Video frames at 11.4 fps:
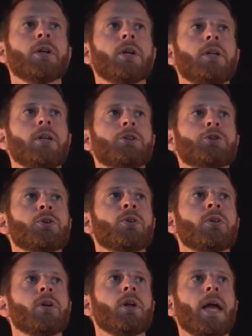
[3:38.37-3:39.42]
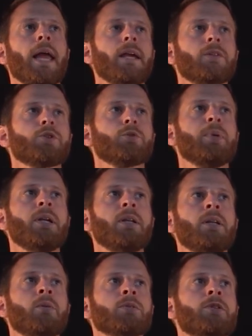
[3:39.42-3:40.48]
initial angular speed
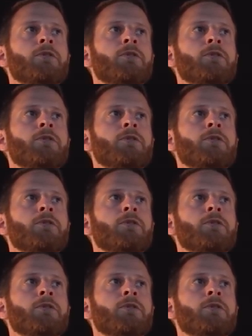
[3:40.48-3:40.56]
equal to